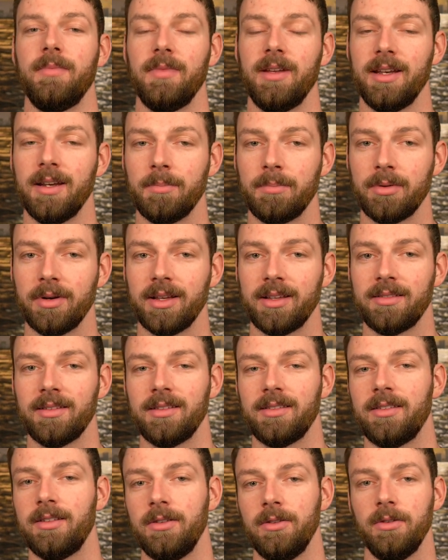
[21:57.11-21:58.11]
it brings
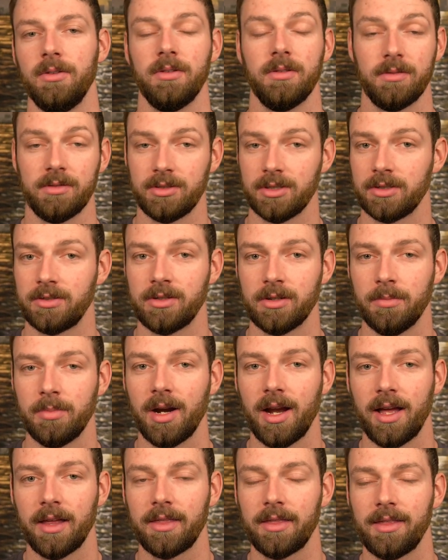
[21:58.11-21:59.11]
it to just your
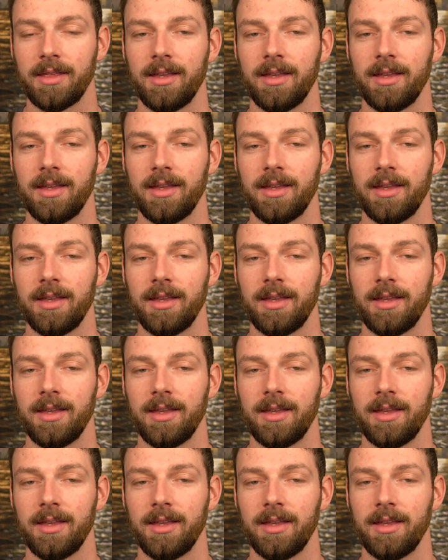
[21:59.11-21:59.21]
breath,